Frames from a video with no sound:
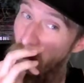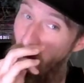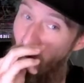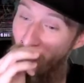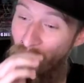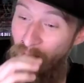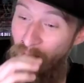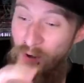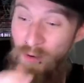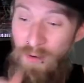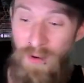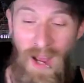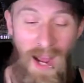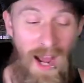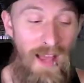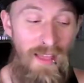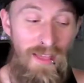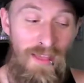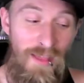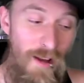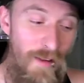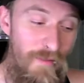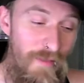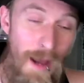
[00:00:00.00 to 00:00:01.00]
dude, I
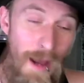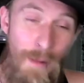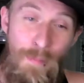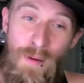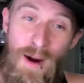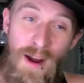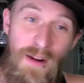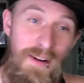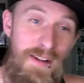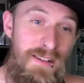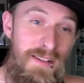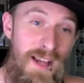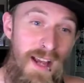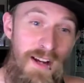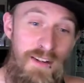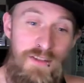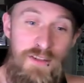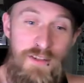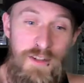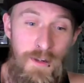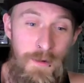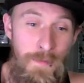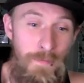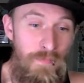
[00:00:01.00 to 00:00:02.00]
love that brownie
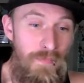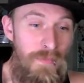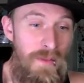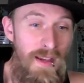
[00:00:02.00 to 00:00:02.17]
texture.